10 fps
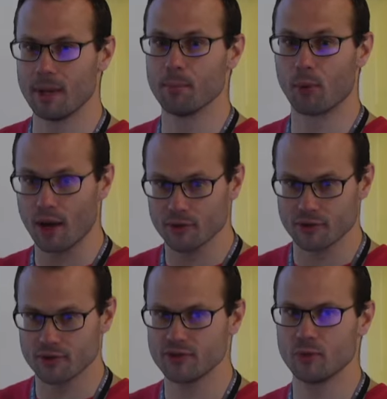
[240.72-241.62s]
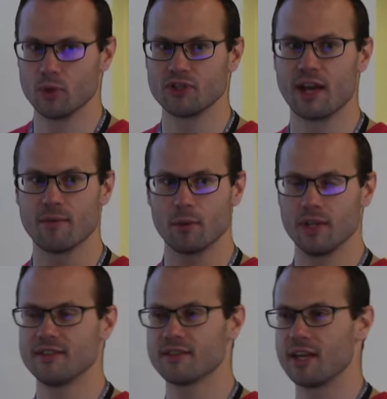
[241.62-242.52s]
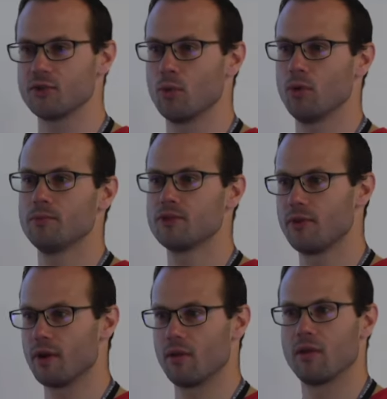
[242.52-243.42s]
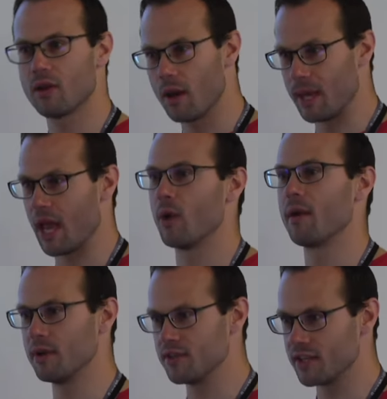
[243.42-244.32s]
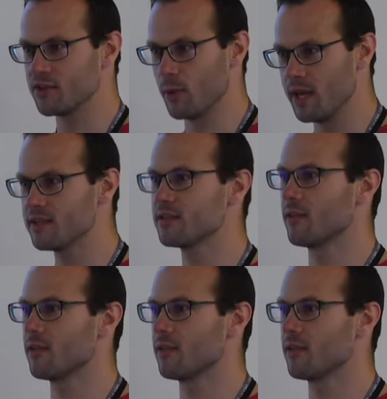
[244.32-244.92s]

in browsers, which have a release schedule, so they're coming out every six weeks.